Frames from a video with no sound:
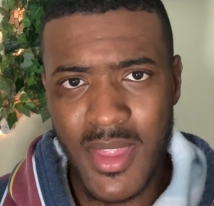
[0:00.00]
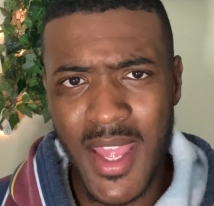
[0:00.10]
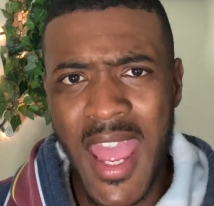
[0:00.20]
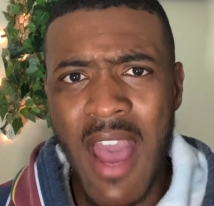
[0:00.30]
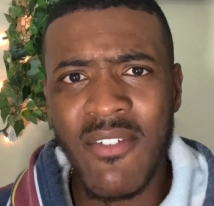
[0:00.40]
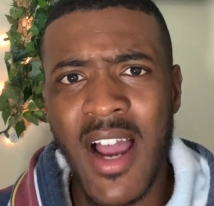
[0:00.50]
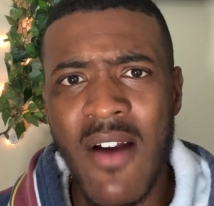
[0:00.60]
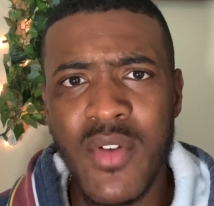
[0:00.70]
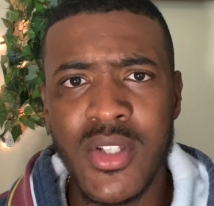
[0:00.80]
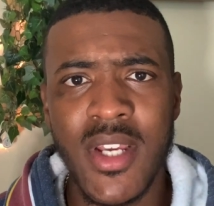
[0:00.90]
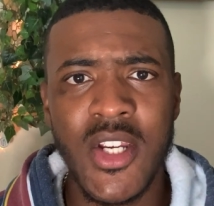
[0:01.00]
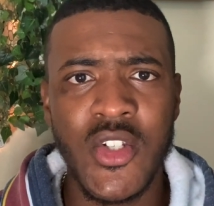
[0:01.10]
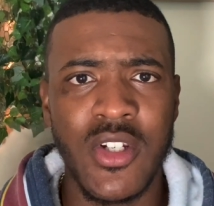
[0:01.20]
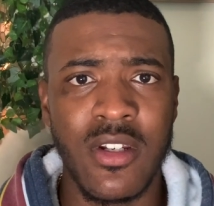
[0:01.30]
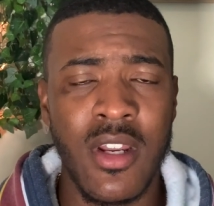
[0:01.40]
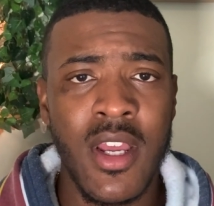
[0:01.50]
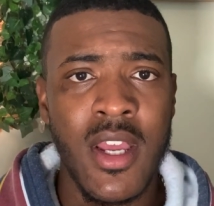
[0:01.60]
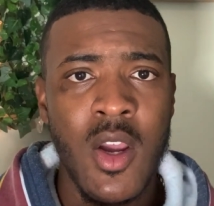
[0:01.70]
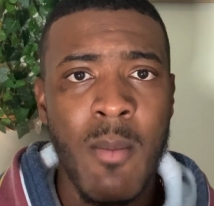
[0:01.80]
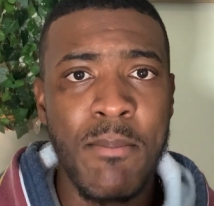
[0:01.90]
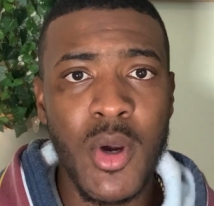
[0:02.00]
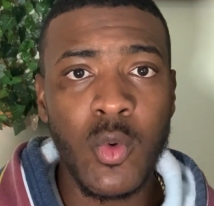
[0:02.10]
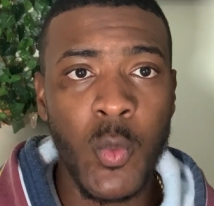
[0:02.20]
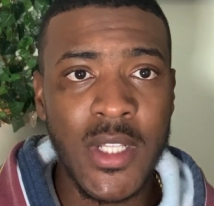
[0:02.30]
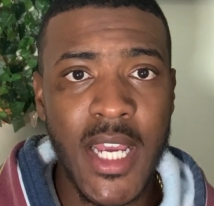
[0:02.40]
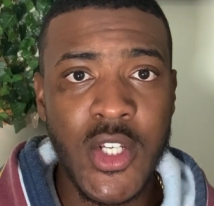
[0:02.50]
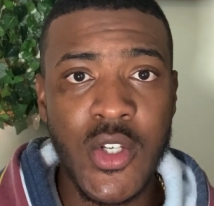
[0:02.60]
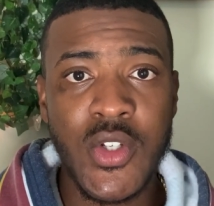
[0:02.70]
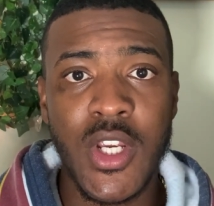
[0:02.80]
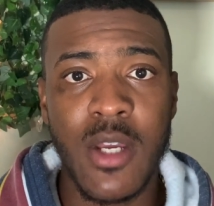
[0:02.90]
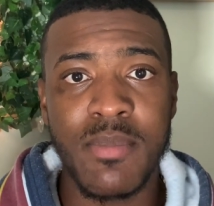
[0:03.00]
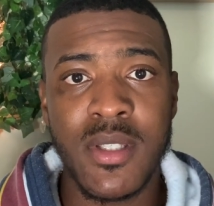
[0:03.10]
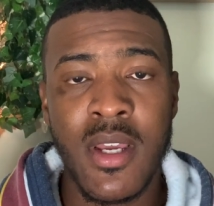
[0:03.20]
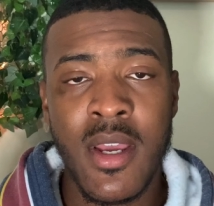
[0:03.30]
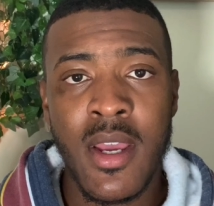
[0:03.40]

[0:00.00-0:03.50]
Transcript: have conversation, build relationships.